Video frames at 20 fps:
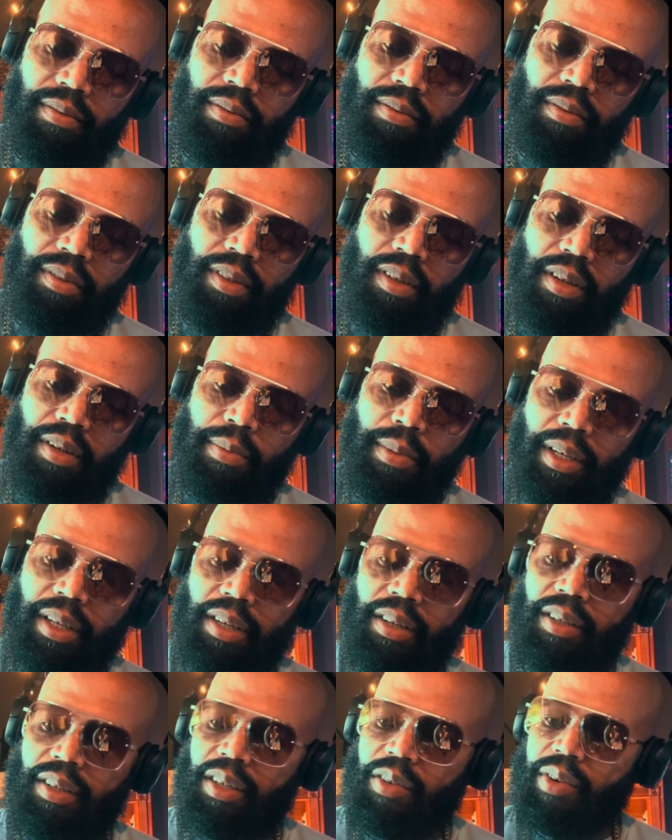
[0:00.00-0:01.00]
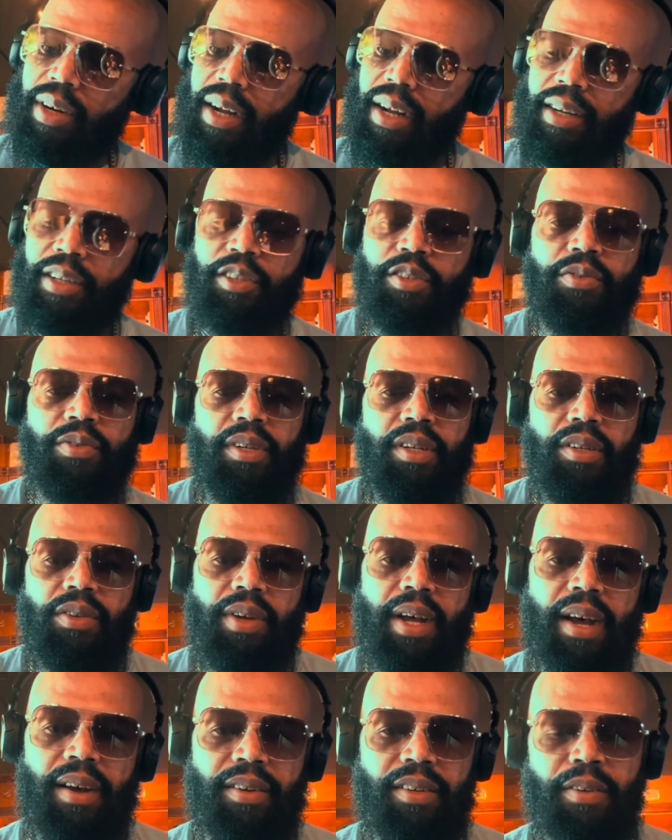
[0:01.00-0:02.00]
You know what I mean? You're in a crowded street,
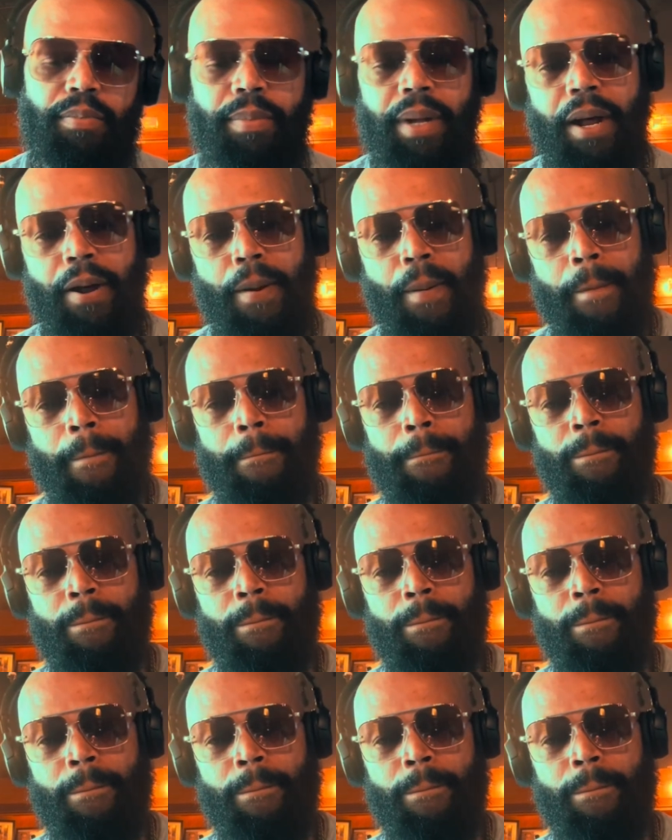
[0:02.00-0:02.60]
you're out and about.